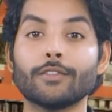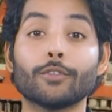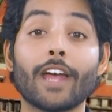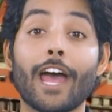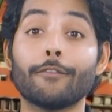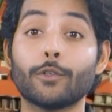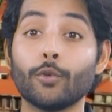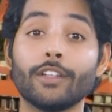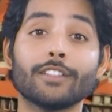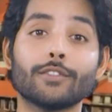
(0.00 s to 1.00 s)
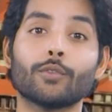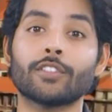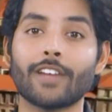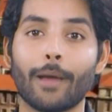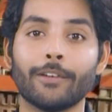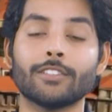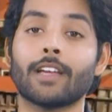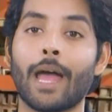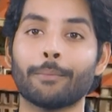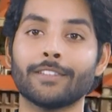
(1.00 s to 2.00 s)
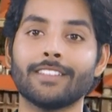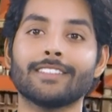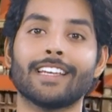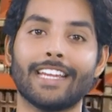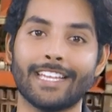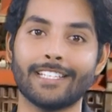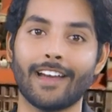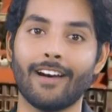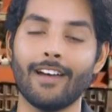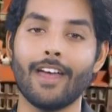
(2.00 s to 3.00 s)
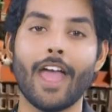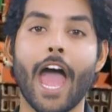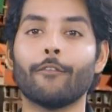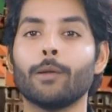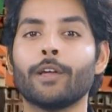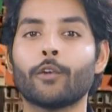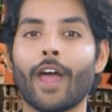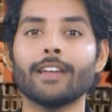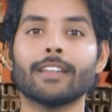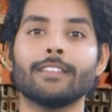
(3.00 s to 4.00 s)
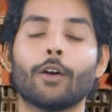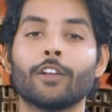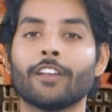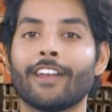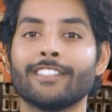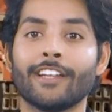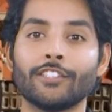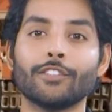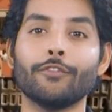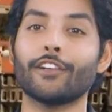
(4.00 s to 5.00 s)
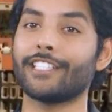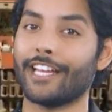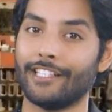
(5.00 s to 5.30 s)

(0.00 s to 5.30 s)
would have 2 years to establish campuses in India and will be granted authorization for 10